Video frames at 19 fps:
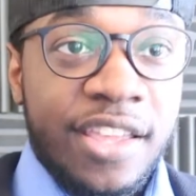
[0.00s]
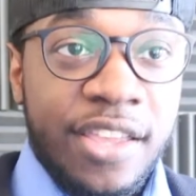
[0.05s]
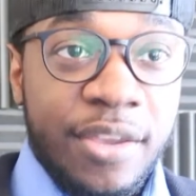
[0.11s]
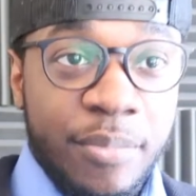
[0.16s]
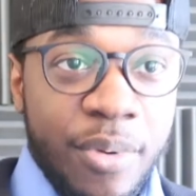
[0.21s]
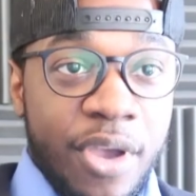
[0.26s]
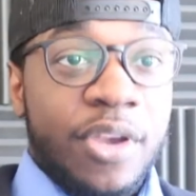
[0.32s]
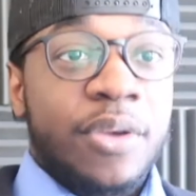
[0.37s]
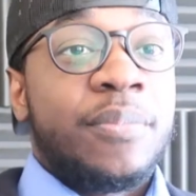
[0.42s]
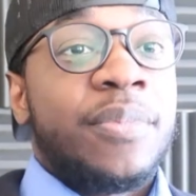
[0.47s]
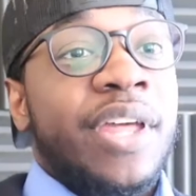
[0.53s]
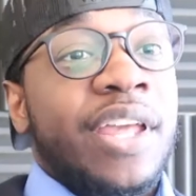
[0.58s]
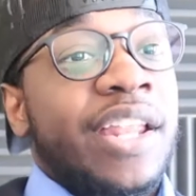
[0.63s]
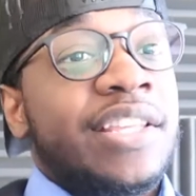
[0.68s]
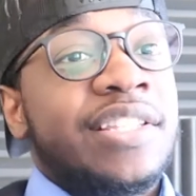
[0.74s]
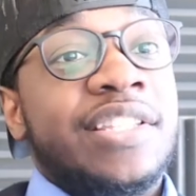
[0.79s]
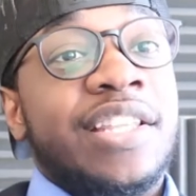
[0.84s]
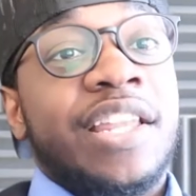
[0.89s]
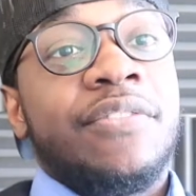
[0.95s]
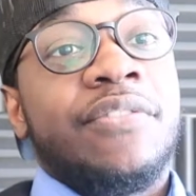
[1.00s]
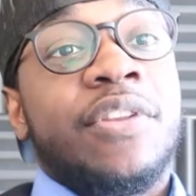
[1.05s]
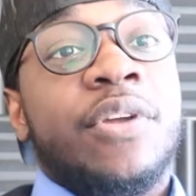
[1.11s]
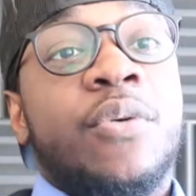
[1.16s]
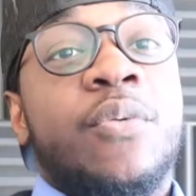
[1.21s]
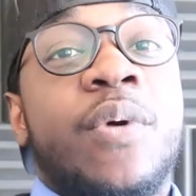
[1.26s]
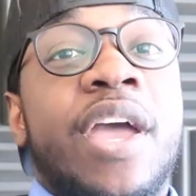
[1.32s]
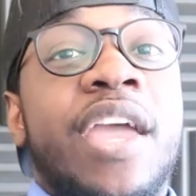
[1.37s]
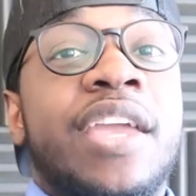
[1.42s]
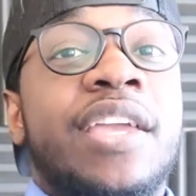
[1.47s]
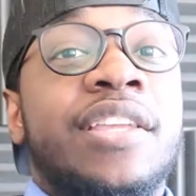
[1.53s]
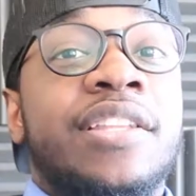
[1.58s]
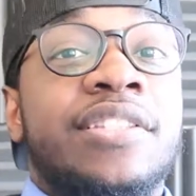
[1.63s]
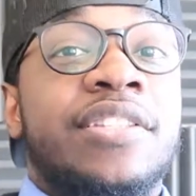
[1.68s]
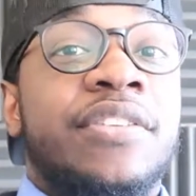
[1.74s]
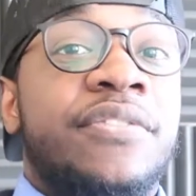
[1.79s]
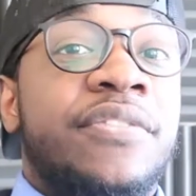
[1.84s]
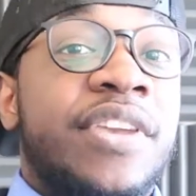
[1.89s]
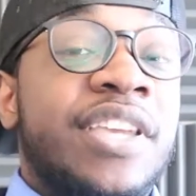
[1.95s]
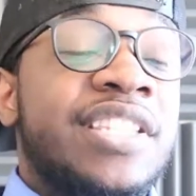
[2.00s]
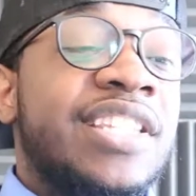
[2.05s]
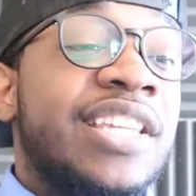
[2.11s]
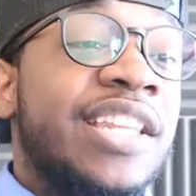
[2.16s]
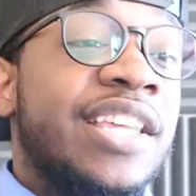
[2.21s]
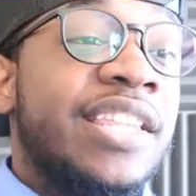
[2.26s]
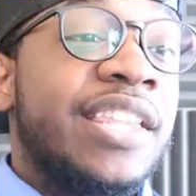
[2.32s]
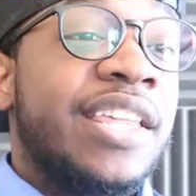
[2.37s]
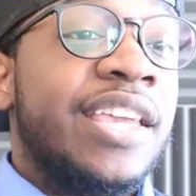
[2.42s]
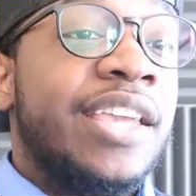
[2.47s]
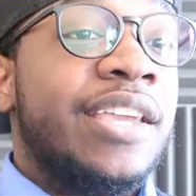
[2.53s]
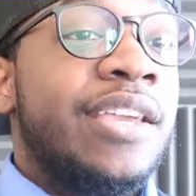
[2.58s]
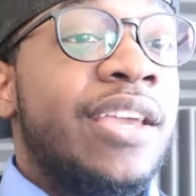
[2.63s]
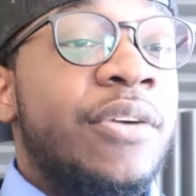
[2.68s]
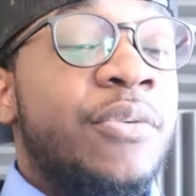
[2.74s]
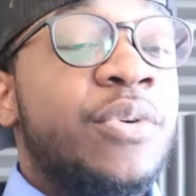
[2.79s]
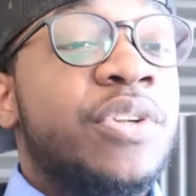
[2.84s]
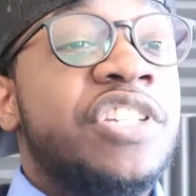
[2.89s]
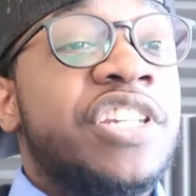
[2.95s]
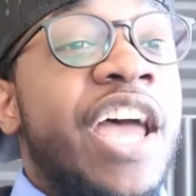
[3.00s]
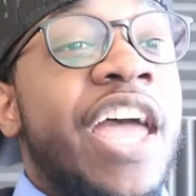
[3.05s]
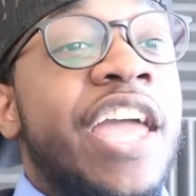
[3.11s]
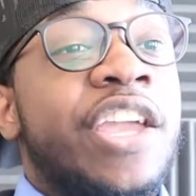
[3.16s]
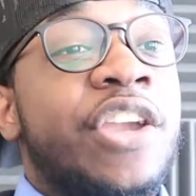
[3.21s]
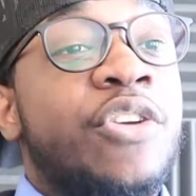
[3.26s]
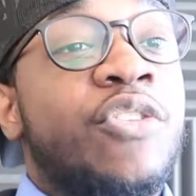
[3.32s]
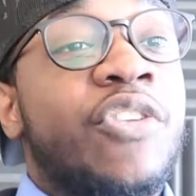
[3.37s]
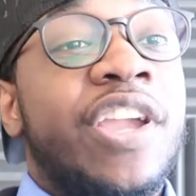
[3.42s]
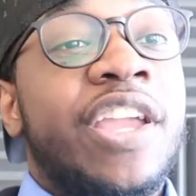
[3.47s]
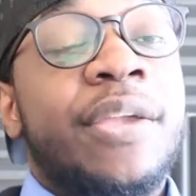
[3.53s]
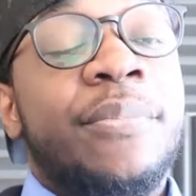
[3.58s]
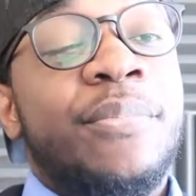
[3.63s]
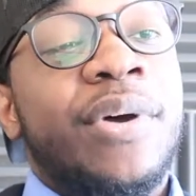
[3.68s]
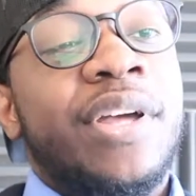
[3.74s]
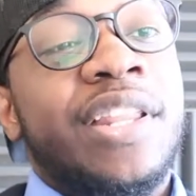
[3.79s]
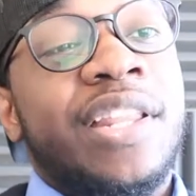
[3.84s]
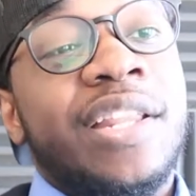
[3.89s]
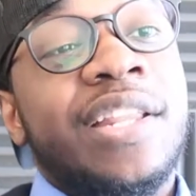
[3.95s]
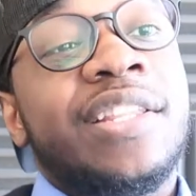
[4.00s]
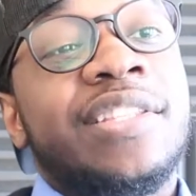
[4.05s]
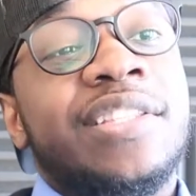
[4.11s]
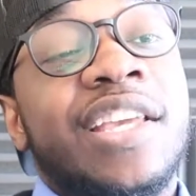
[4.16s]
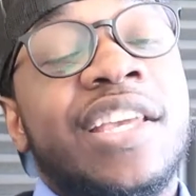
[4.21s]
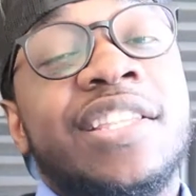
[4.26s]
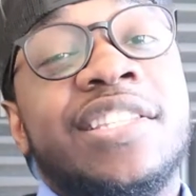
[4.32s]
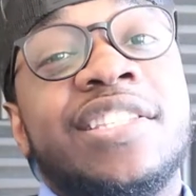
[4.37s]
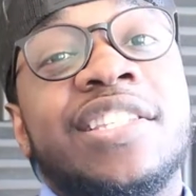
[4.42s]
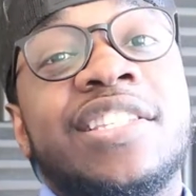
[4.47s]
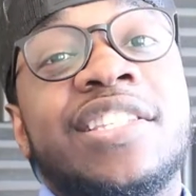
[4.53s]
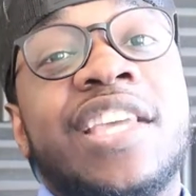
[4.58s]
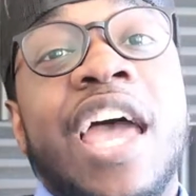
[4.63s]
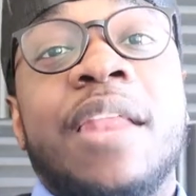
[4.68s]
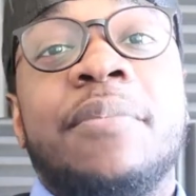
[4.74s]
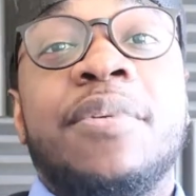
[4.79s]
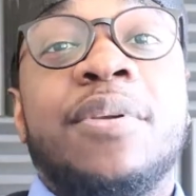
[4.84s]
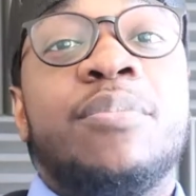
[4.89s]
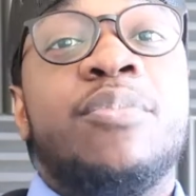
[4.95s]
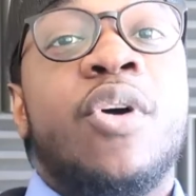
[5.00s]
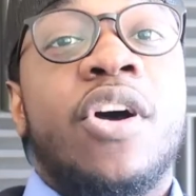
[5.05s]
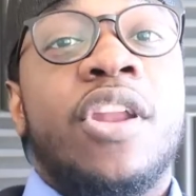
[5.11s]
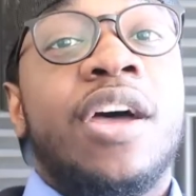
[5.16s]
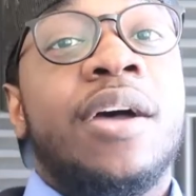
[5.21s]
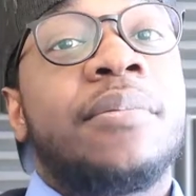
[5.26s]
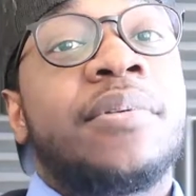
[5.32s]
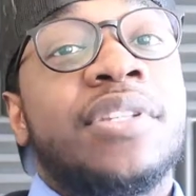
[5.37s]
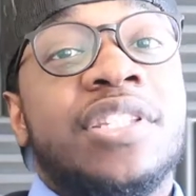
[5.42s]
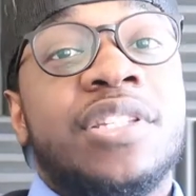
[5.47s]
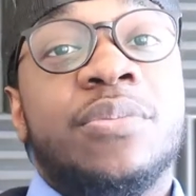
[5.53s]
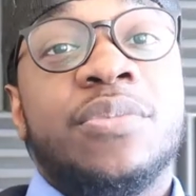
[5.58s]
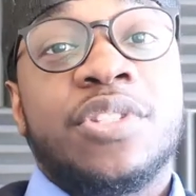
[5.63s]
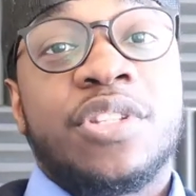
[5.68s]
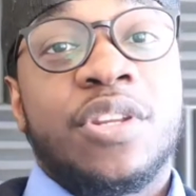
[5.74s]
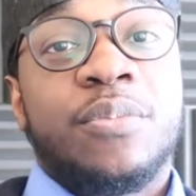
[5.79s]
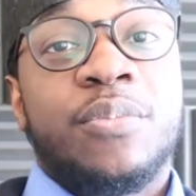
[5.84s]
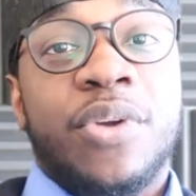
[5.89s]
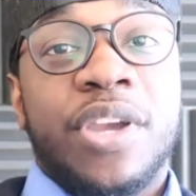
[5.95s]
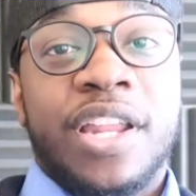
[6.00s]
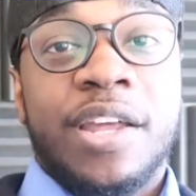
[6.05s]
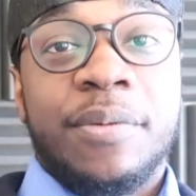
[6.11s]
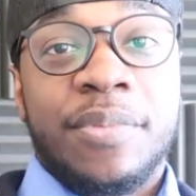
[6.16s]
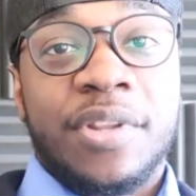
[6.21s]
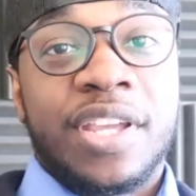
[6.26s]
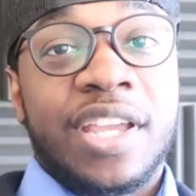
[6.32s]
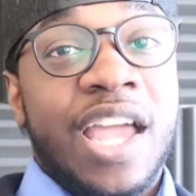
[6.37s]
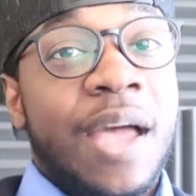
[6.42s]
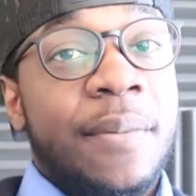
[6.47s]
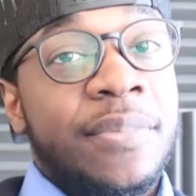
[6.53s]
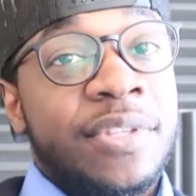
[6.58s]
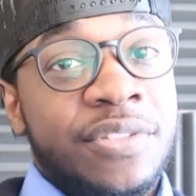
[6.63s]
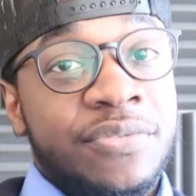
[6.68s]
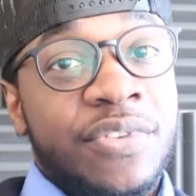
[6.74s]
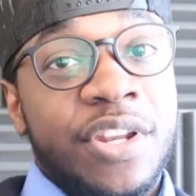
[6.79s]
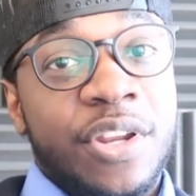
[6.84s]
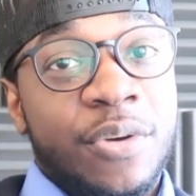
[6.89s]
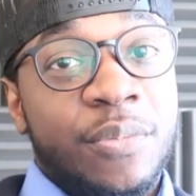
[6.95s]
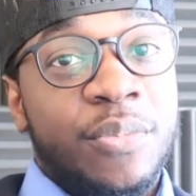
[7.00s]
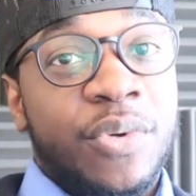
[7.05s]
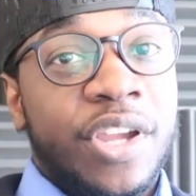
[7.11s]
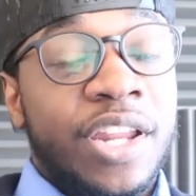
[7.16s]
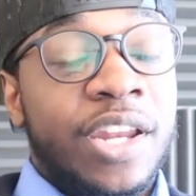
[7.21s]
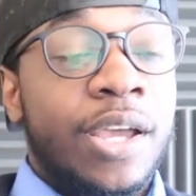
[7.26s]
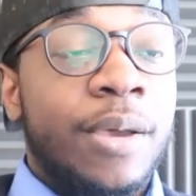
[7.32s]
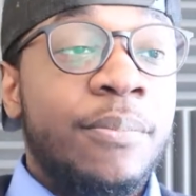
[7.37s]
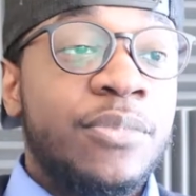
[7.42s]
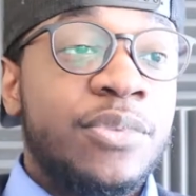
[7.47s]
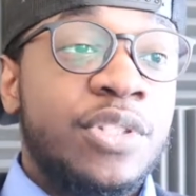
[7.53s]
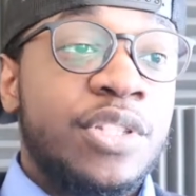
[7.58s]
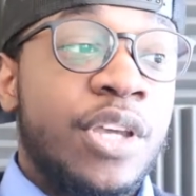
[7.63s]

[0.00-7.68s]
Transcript: you're probably gonna be like, that's not even a way to fix anything, which I agree, but it's got to be brought up because someone's gonna bring it up in the comments if I don't bring it up.